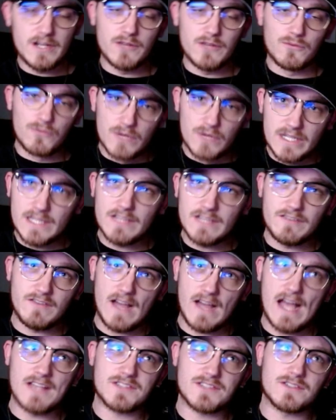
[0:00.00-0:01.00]
really
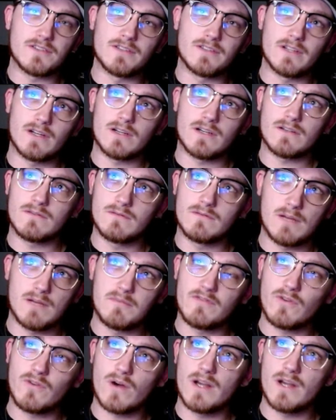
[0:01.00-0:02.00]
fast on there.
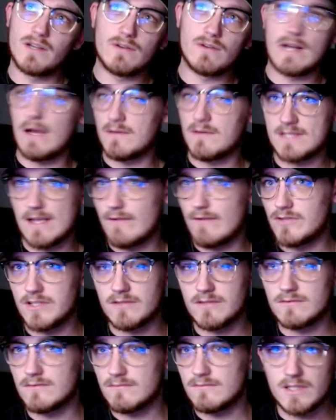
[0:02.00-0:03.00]
Before I knew it, I was
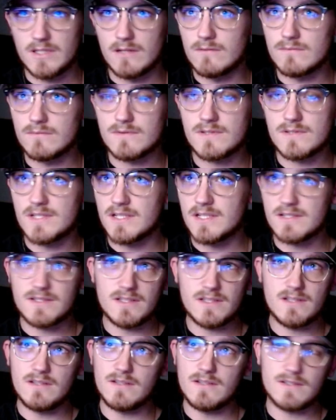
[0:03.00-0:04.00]
averaging
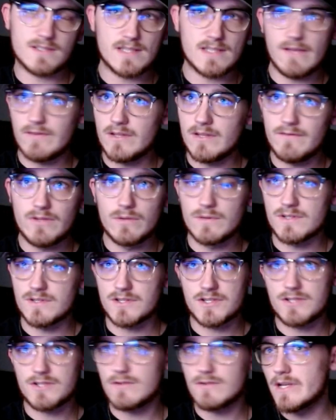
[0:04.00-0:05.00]
60, 70 viewers
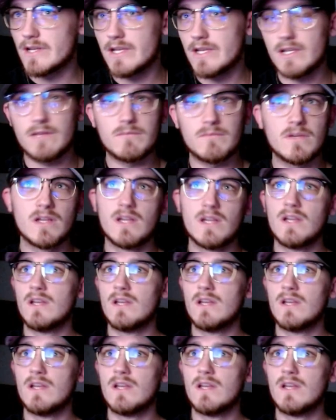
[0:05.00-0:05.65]
a stream.